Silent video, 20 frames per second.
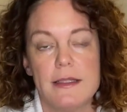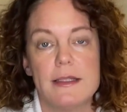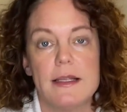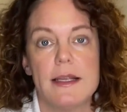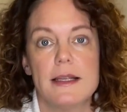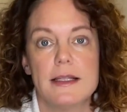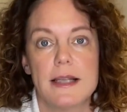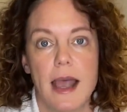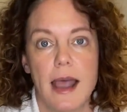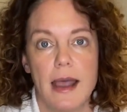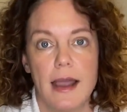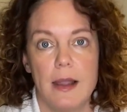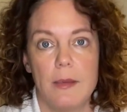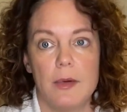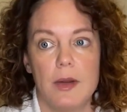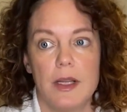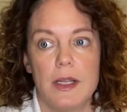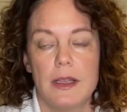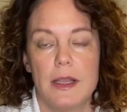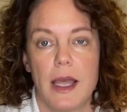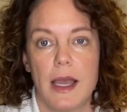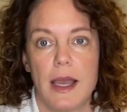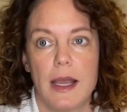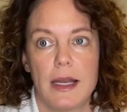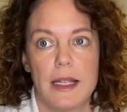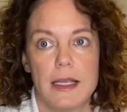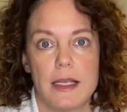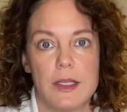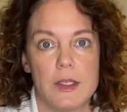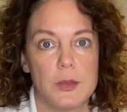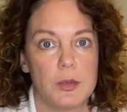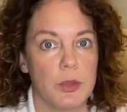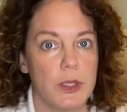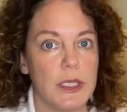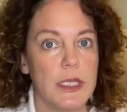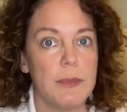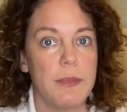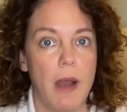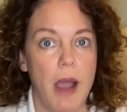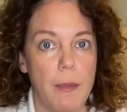is a hybrid that is really
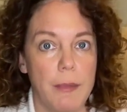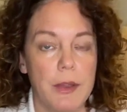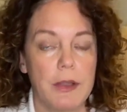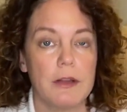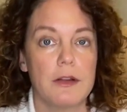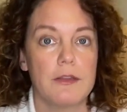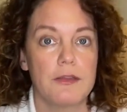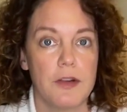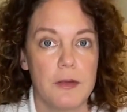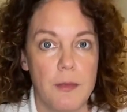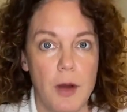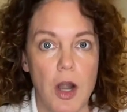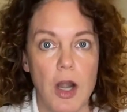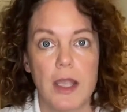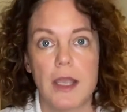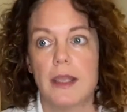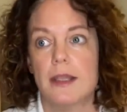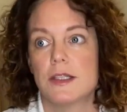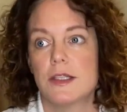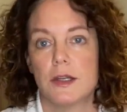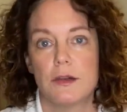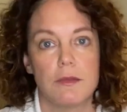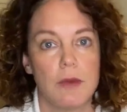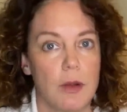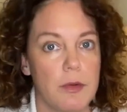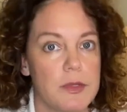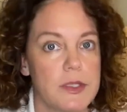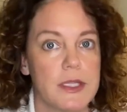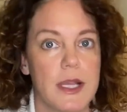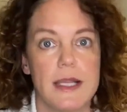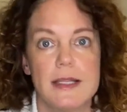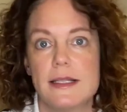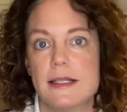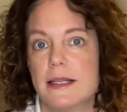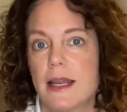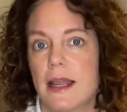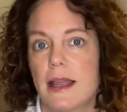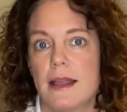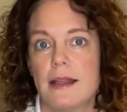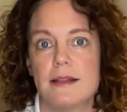popular for markets and roadside
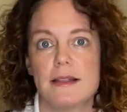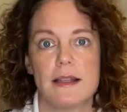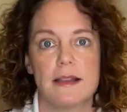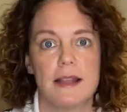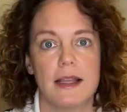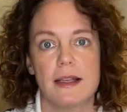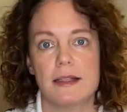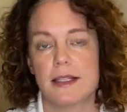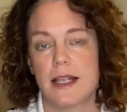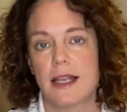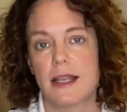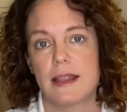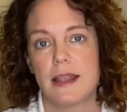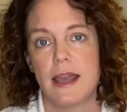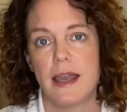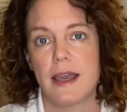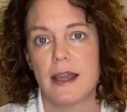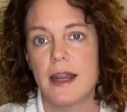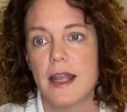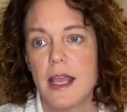stands and things like that.